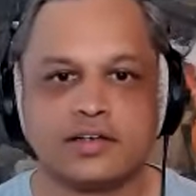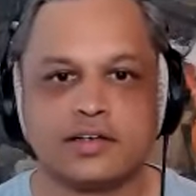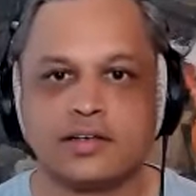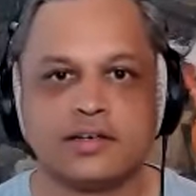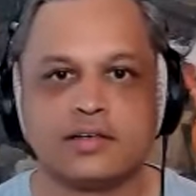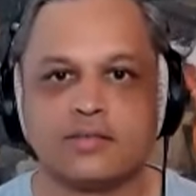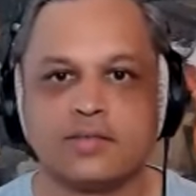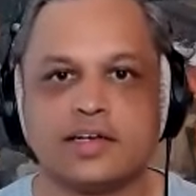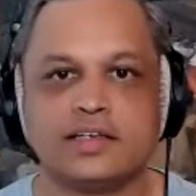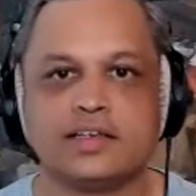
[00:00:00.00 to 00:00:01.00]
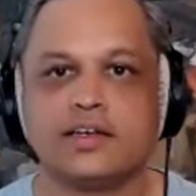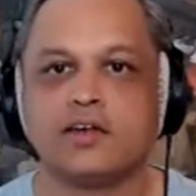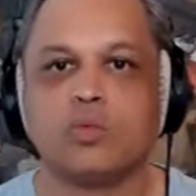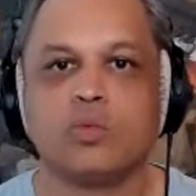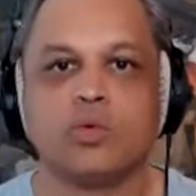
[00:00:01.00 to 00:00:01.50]
right? What are you
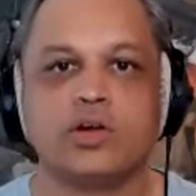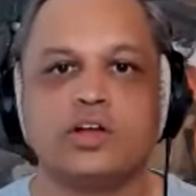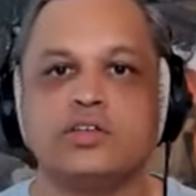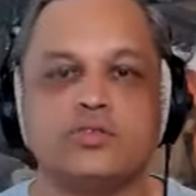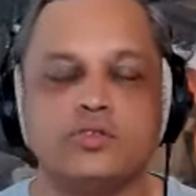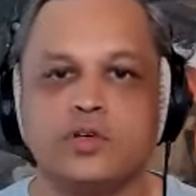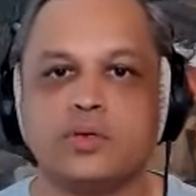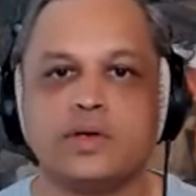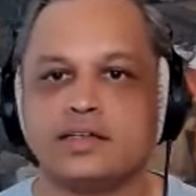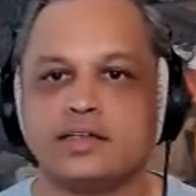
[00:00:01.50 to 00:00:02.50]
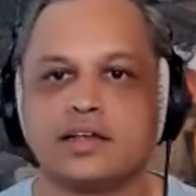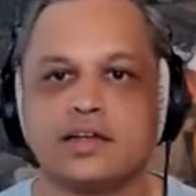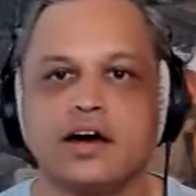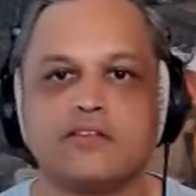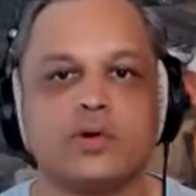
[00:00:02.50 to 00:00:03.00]
doing to love? What are you
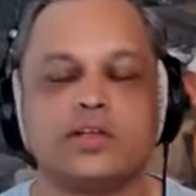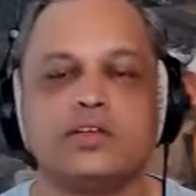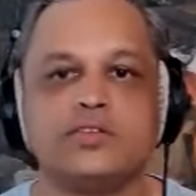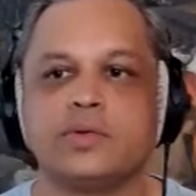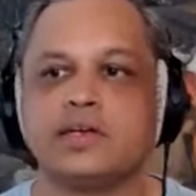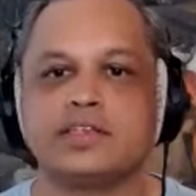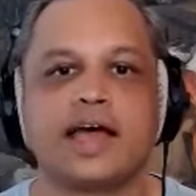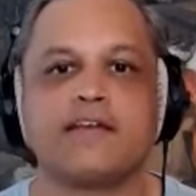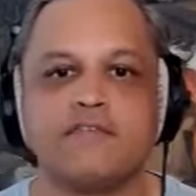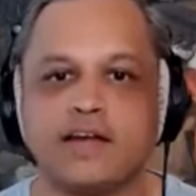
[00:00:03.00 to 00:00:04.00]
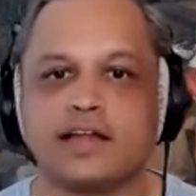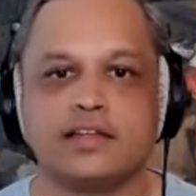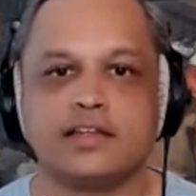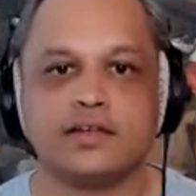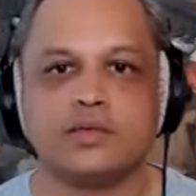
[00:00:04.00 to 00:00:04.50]
doing to add value?
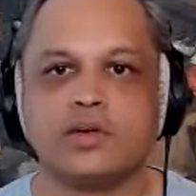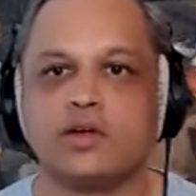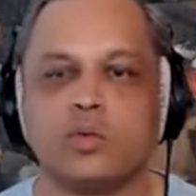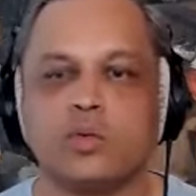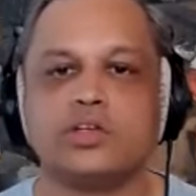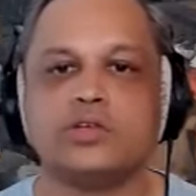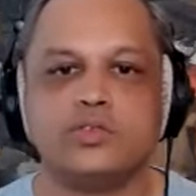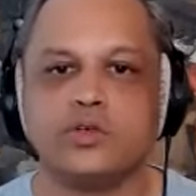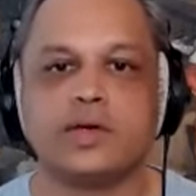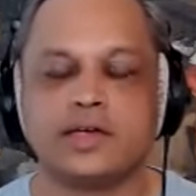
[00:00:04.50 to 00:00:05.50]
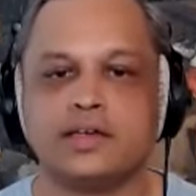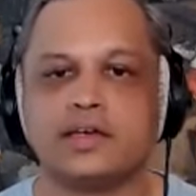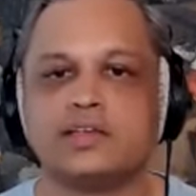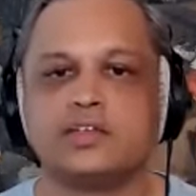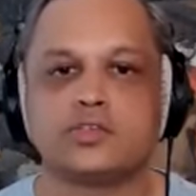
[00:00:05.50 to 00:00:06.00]
What are you doing to
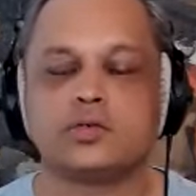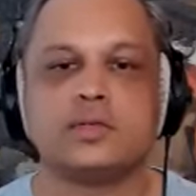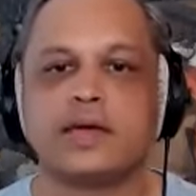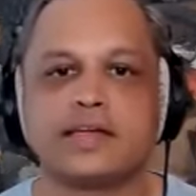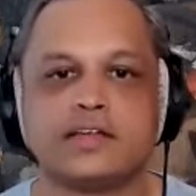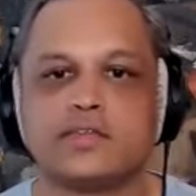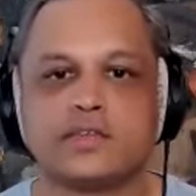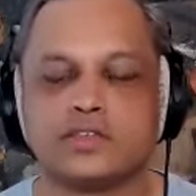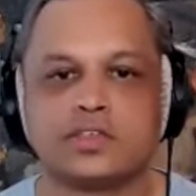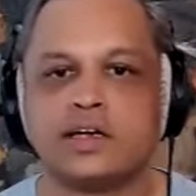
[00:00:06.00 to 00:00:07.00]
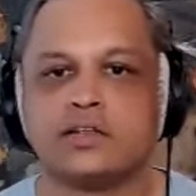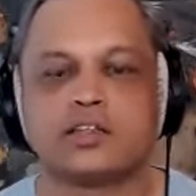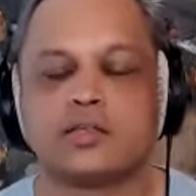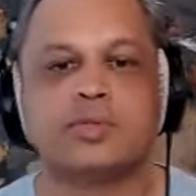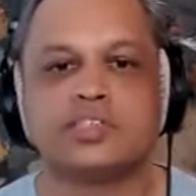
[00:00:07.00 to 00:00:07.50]
truly make a difference? Not the
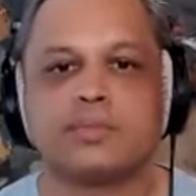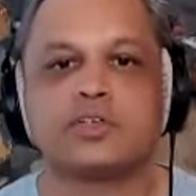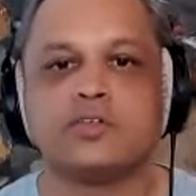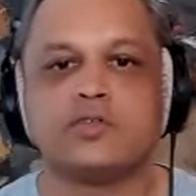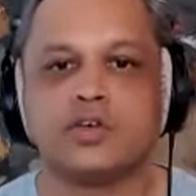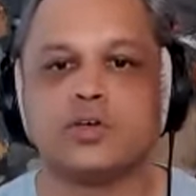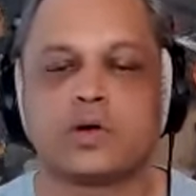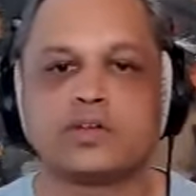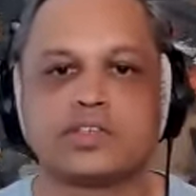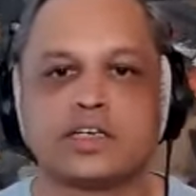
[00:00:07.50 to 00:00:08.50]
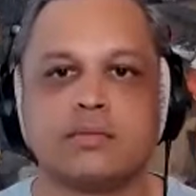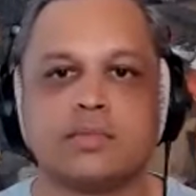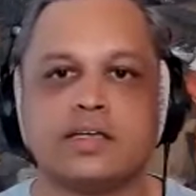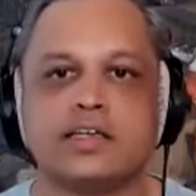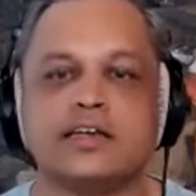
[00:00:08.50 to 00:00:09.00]
perception of who you are as a
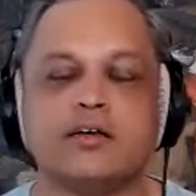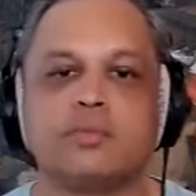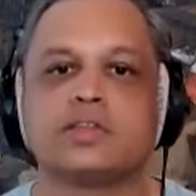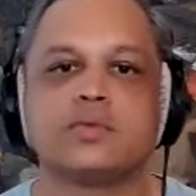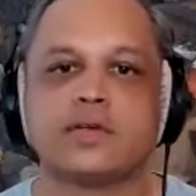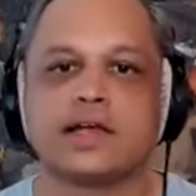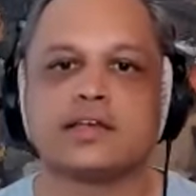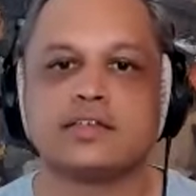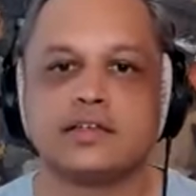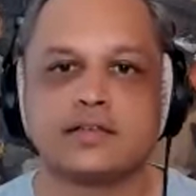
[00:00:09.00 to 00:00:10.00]
company, but the reality.